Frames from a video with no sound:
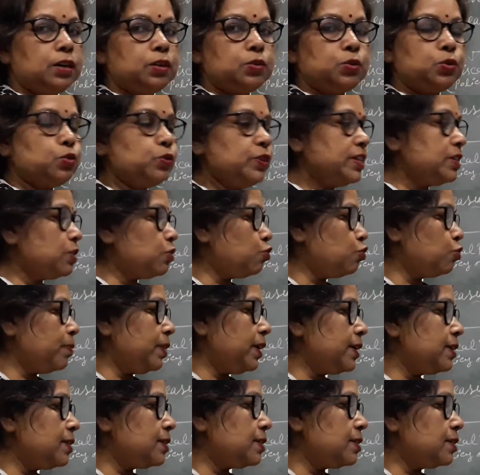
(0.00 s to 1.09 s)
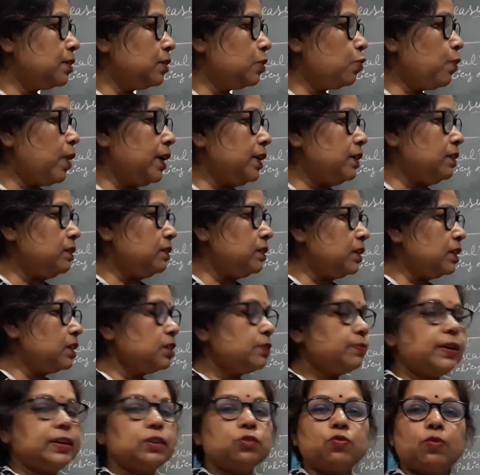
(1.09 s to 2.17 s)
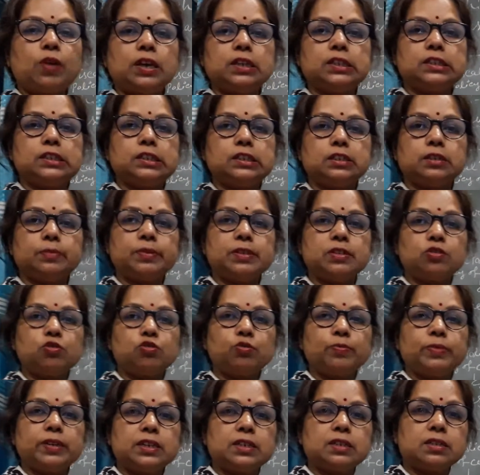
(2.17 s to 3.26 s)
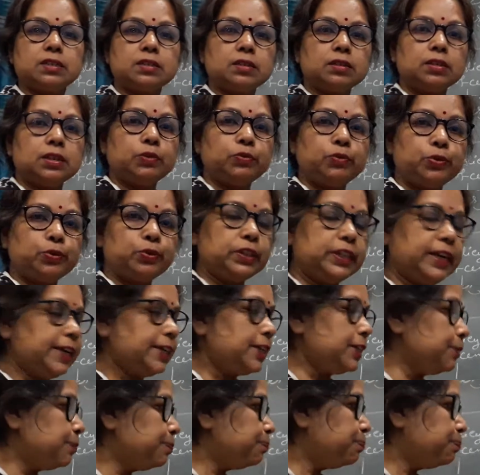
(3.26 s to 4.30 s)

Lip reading: Two instruments: quantitative and qualitative instruments. You know that